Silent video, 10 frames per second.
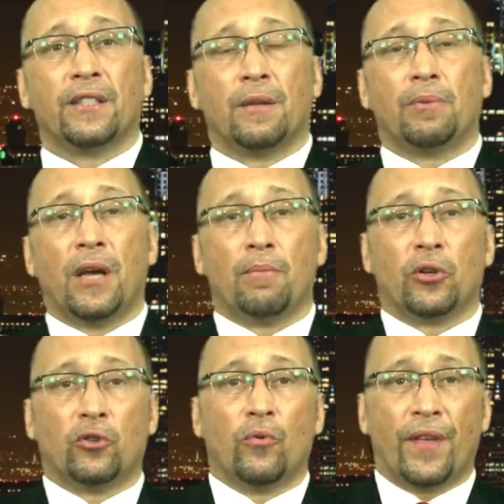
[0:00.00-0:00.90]
in
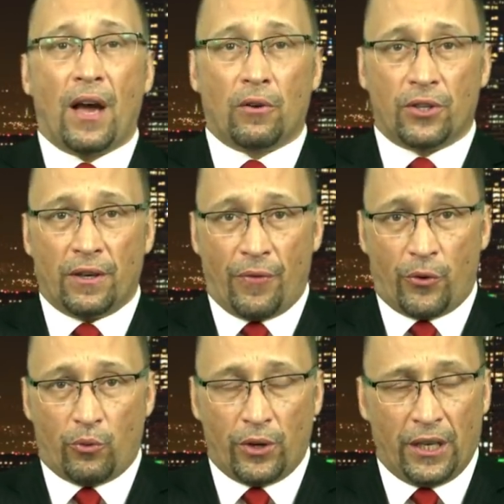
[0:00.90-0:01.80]
September two thousand
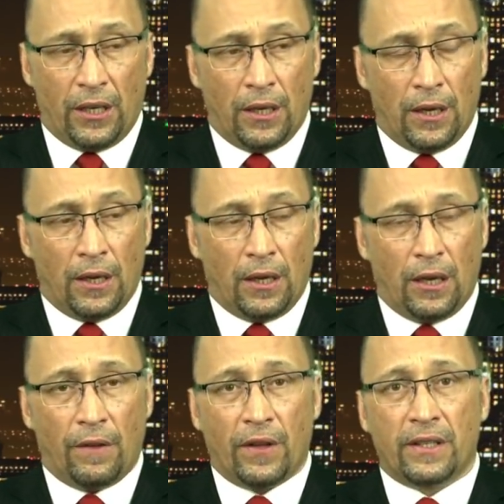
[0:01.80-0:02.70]
three
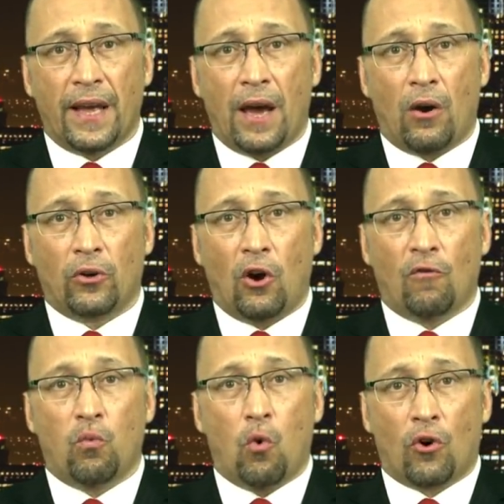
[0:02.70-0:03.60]
in the town
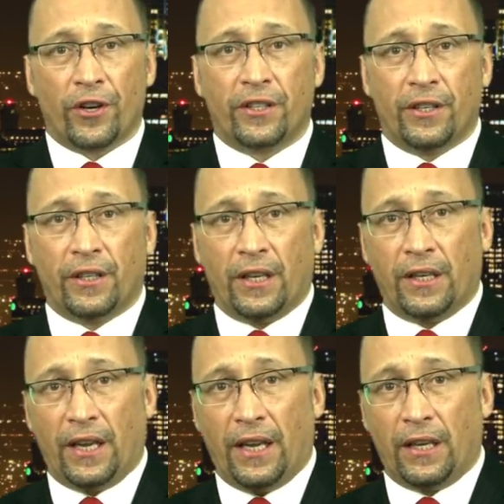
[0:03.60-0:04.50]
of Warrington
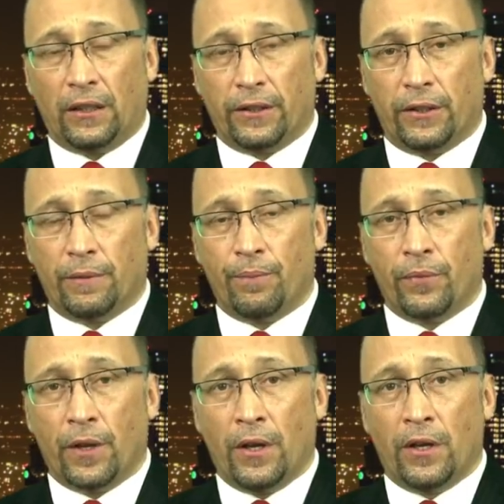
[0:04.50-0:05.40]
in England.
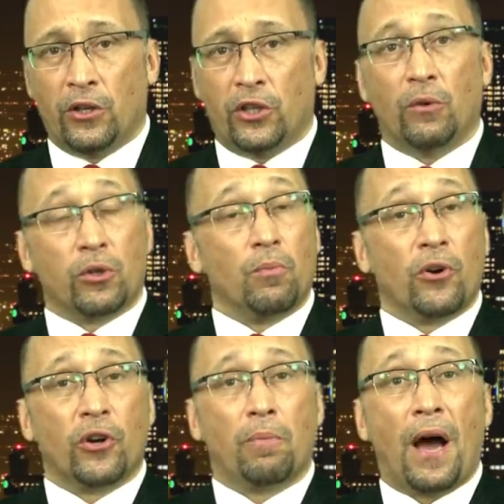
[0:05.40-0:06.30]
She was
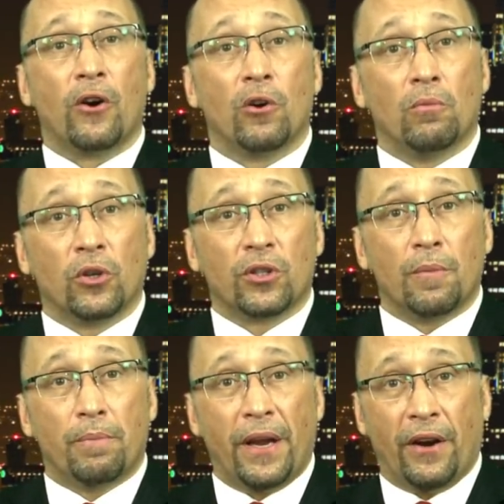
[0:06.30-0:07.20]
murdered by her
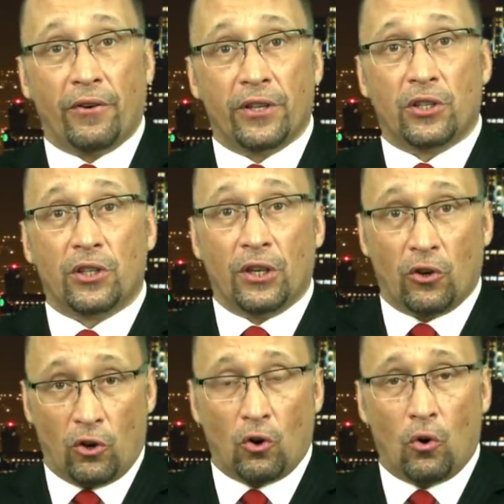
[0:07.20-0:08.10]
Muslim parents in
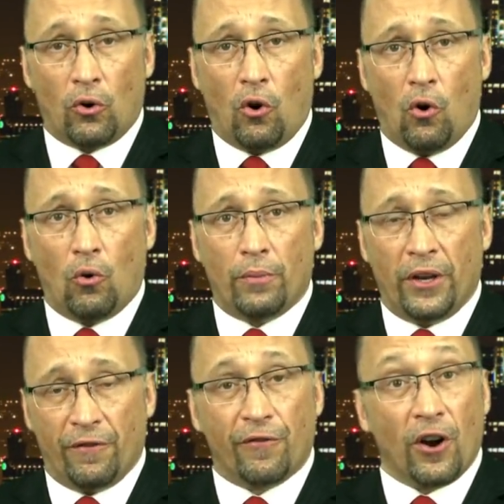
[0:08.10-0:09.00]
her own home
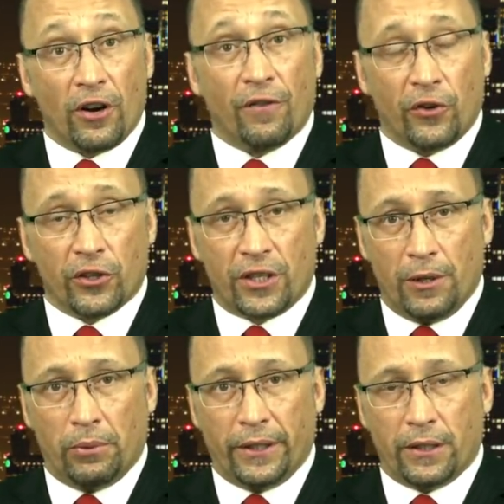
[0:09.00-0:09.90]
in front of her
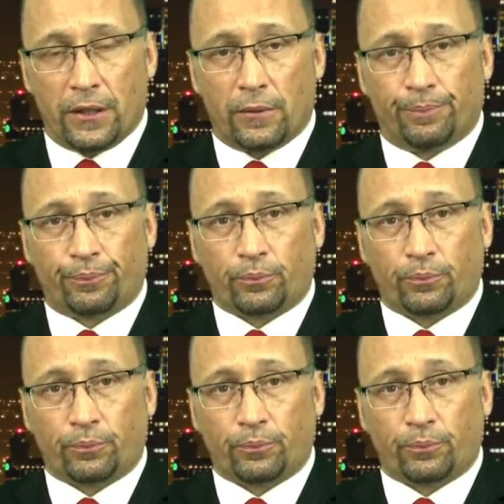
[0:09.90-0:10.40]
siblings.